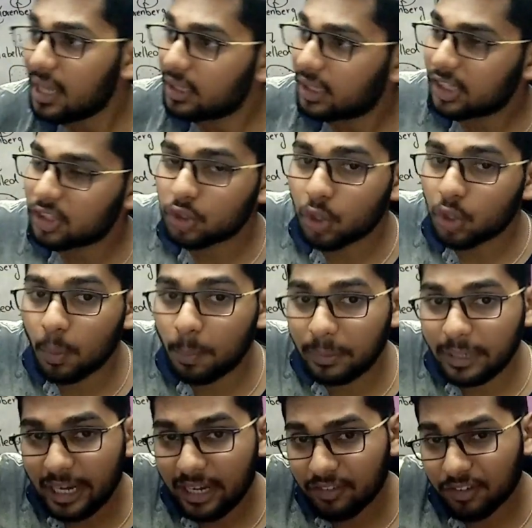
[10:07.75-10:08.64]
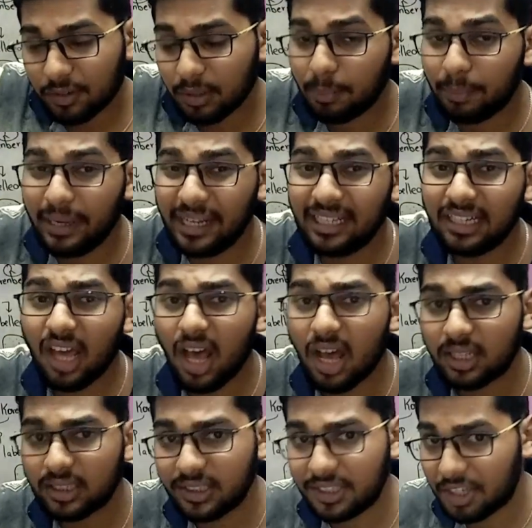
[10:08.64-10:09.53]
that is obtained from the beta
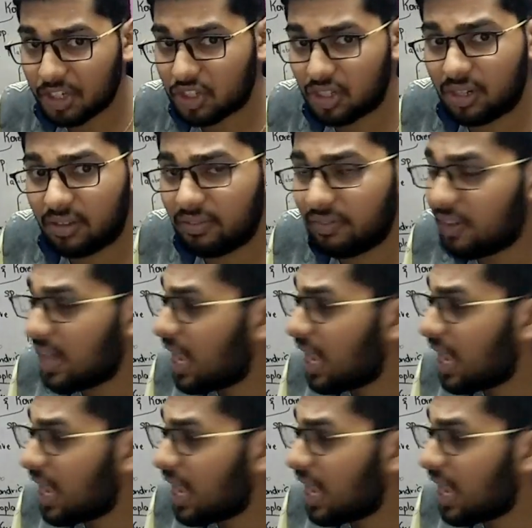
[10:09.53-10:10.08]
oxidation of